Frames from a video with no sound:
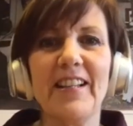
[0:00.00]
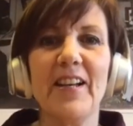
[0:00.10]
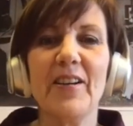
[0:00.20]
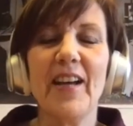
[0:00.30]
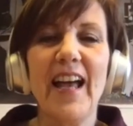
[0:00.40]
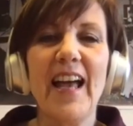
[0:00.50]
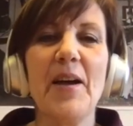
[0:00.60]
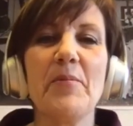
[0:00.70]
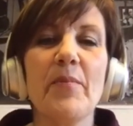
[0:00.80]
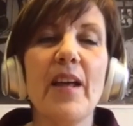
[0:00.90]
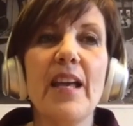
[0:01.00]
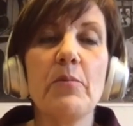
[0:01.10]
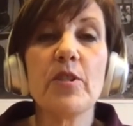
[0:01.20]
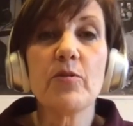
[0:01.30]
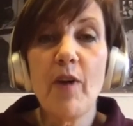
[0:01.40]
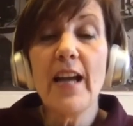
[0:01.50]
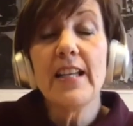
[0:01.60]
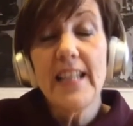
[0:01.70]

You know, it was right.